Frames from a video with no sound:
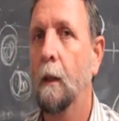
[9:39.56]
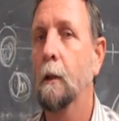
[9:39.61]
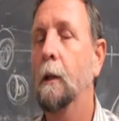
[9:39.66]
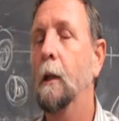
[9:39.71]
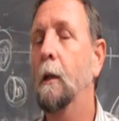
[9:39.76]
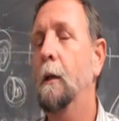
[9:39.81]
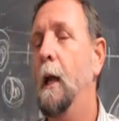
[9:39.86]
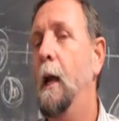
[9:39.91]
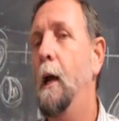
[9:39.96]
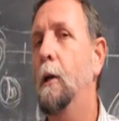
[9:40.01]

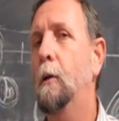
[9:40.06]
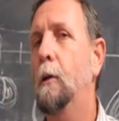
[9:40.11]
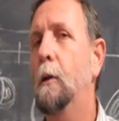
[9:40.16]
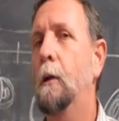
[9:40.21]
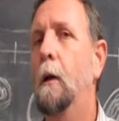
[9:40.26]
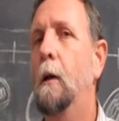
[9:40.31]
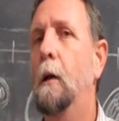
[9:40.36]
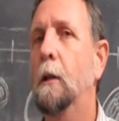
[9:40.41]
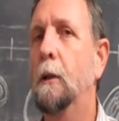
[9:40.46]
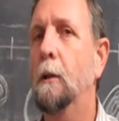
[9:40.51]
So now you
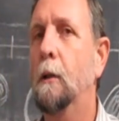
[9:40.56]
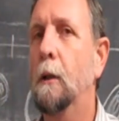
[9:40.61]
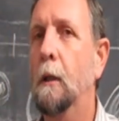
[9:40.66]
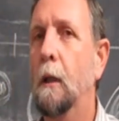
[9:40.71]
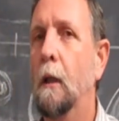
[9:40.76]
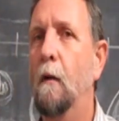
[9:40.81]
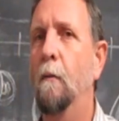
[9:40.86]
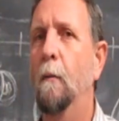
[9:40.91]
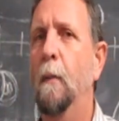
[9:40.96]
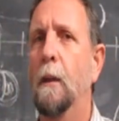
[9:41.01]
can ask
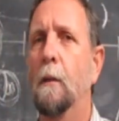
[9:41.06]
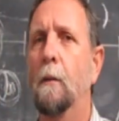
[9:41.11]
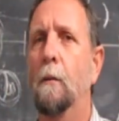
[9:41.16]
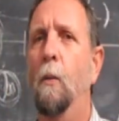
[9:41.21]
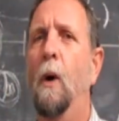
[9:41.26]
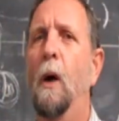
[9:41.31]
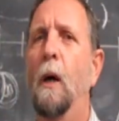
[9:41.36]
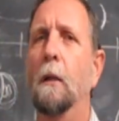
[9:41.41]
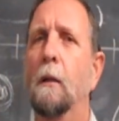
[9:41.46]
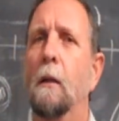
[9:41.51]
yourself, that why